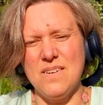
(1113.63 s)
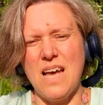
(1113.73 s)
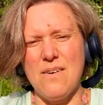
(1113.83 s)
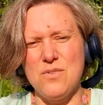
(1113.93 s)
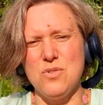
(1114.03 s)

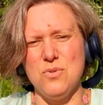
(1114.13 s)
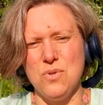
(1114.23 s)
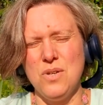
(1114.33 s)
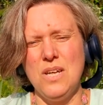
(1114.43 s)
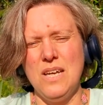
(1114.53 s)
have to
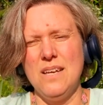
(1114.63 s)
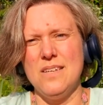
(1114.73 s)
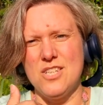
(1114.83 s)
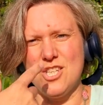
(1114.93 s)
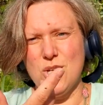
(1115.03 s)

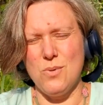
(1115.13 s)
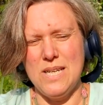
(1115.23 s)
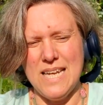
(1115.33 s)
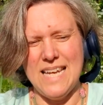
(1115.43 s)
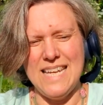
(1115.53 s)
sew
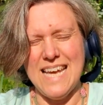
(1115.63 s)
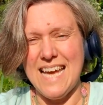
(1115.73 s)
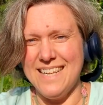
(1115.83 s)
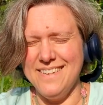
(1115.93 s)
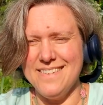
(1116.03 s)
in any
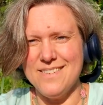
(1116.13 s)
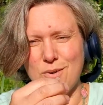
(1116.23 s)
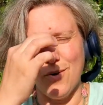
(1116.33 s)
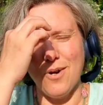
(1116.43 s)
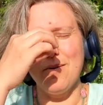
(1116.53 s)
ends,
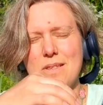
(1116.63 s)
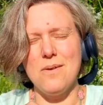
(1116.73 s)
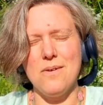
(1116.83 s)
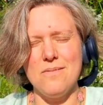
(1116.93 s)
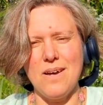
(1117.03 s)
or
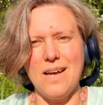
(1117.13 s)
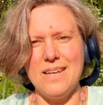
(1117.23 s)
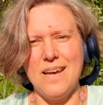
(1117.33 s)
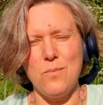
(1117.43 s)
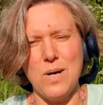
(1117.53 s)

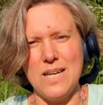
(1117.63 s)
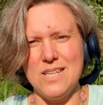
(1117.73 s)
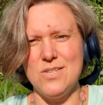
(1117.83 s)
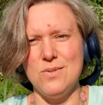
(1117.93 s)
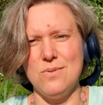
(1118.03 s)
I
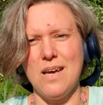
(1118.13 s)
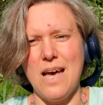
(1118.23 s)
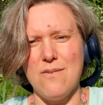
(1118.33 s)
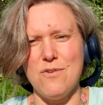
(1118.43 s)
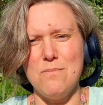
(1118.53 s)
wanted to
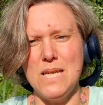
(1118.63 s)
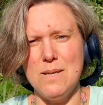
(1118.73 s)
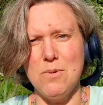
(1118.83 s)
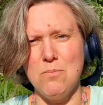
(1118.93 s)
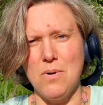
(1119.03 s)
have a
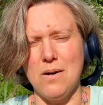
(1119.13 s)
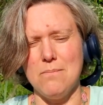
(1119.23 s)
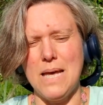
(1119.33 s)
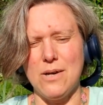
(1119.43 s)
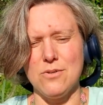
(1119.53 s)
minimum
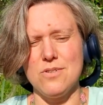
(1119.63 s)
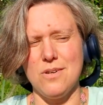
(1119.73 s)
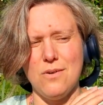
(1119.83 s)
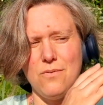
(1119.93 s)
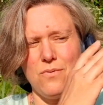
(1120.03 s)
amount
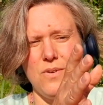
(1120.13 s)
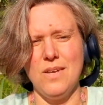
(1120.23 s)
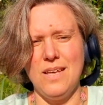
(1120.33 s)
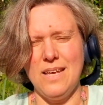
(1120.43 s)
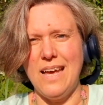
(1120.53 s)
of
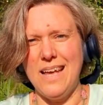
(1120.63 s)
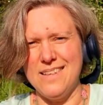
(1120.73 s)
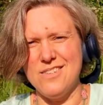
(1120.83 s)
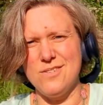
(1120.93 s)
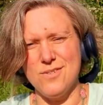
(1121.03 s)

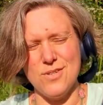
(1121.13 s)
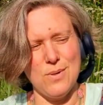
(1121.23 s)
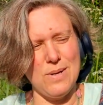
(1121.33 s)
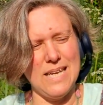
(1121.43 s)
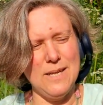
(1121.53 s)
ends to
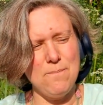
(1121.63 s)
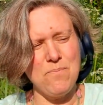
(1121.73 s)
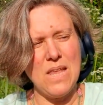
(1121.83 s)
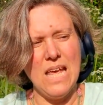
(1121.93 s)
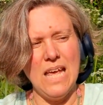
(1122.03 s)
sew in.
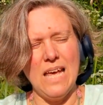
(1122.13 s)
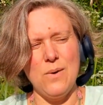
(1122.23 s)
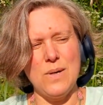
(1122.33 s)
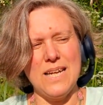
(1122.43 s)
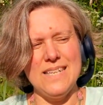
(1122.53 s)

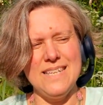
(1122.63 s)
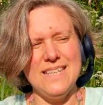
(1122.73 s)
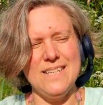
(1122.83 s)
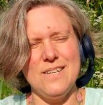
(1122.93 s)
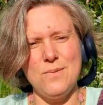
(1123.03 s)
What I
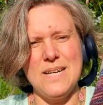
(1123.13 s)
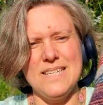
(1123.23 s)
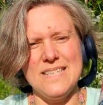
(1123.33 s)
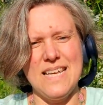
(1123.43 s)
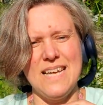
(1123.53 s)
did
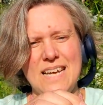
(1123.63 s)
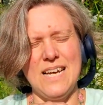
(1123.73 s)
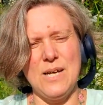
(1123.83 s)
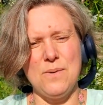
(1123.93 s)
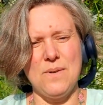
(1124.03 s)
was that
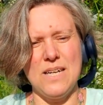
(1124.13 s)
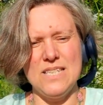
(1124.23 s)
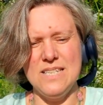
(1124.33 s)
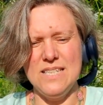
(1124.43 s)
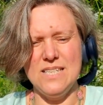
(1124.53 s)
I